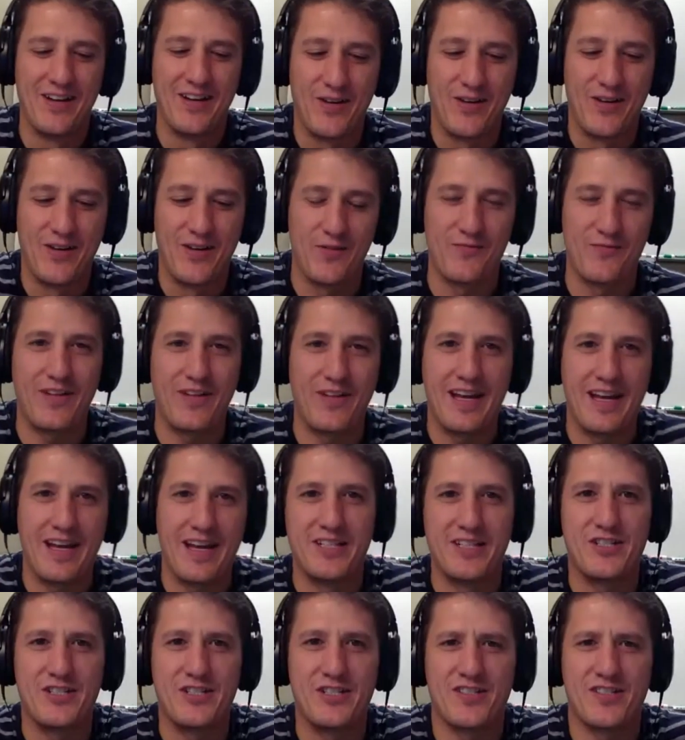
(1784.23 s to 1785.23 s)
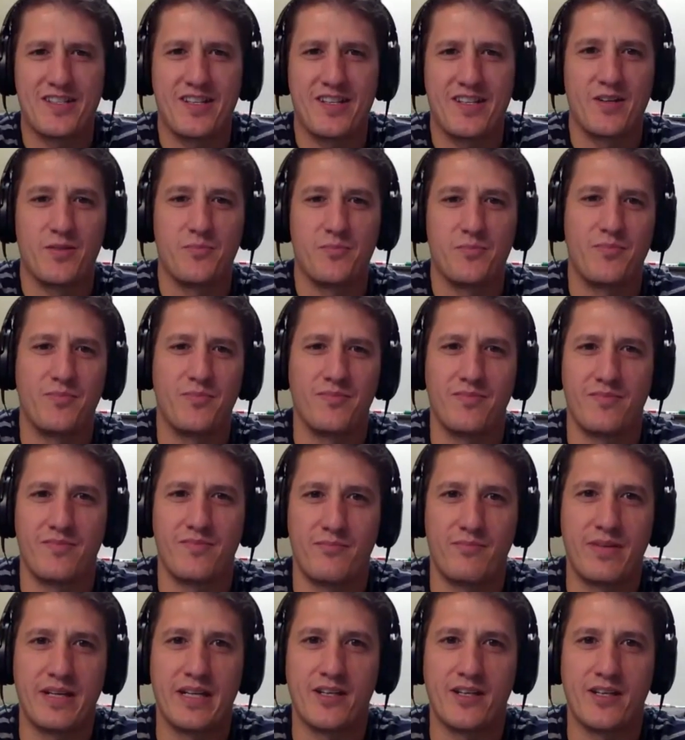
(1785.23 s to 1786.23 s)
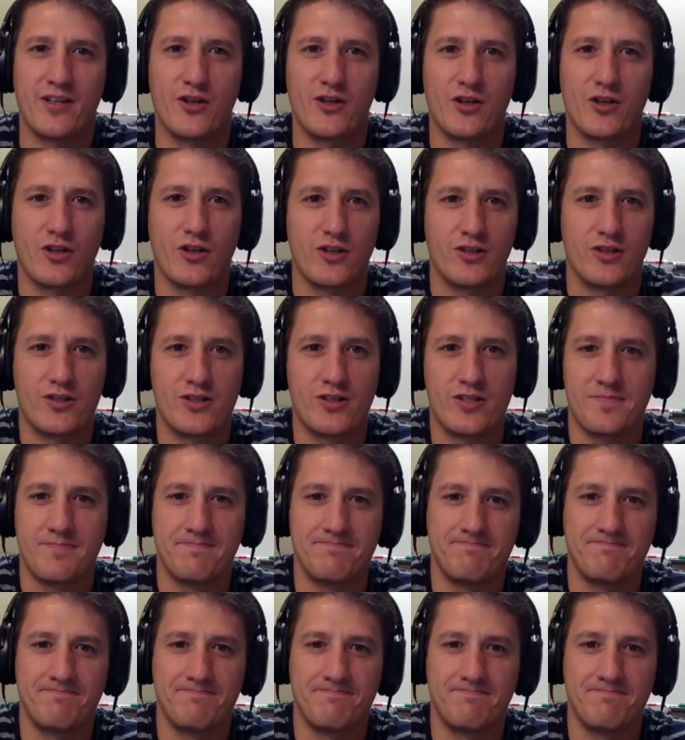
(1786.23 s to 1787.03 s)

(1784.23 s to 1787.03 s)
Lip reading: her family's just they're big cookers,